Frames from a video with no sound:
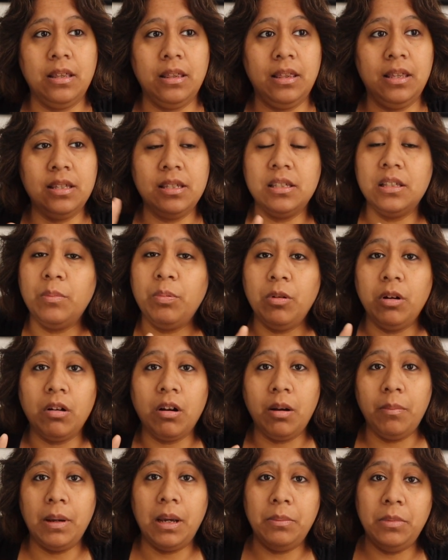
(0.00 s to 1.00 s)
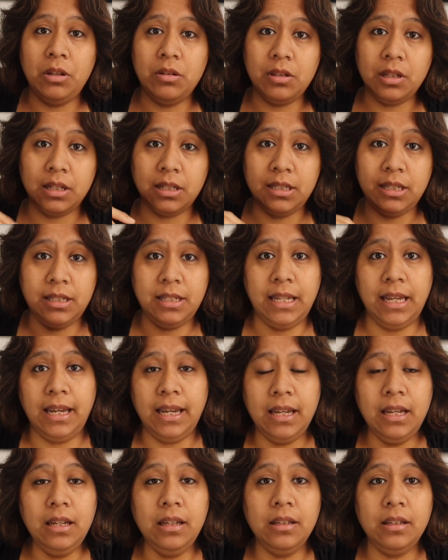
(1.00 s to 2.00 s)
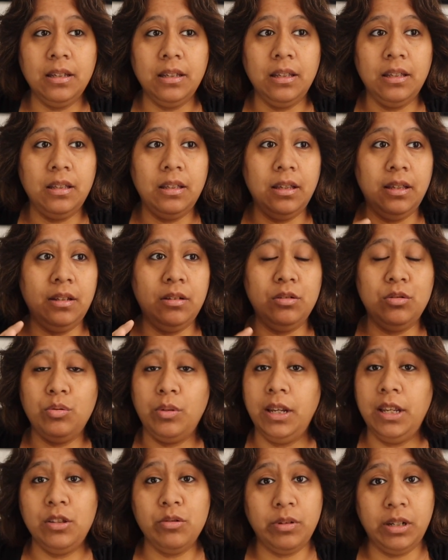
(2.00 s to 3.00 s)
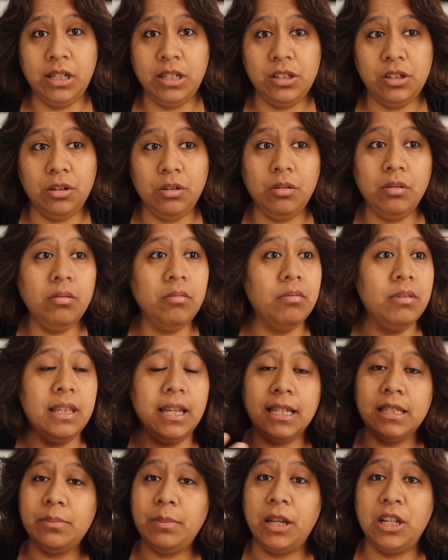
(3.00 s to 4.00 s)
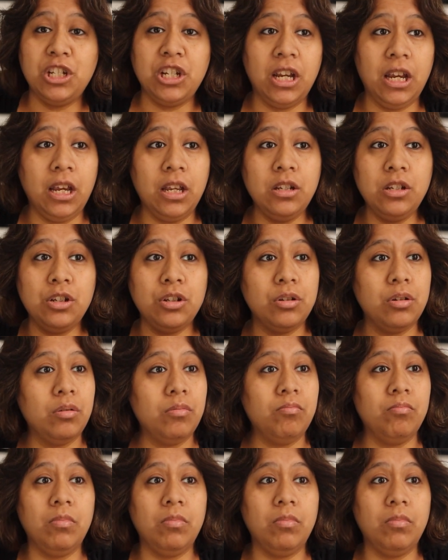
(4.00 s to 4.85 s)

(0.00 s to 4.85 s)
This is the program I'm using today in 2022. Things may change.